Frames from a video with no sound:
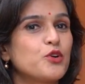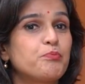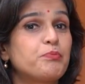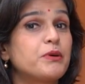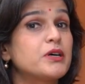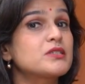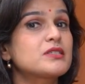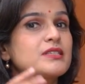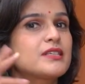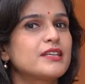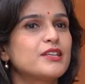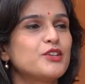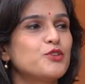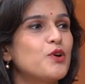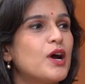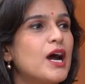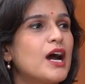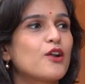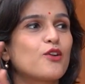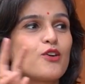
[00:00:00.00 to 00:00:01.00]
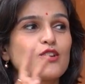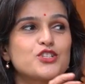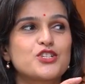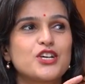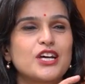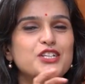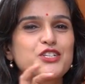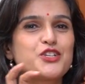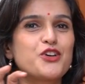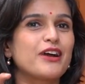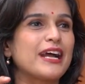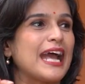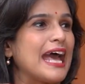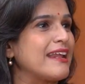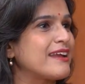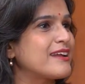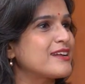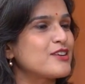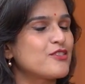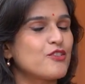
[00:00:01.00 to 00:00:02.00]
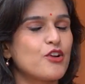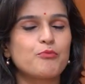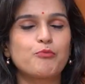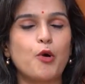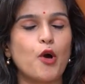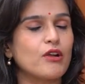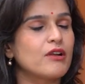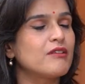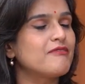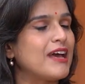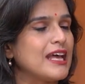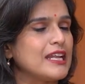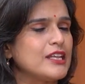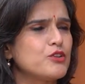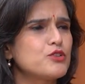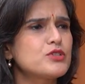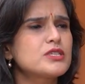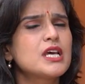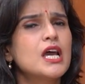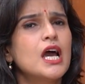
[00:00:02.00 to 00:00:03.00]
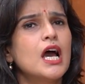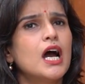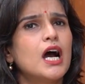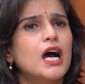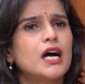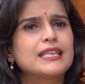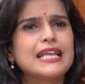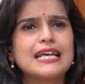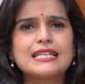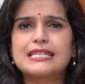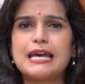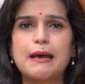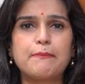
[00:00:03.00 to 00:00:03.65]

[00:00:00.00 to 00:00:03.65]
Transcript: person you are or judge your character or moral values. That's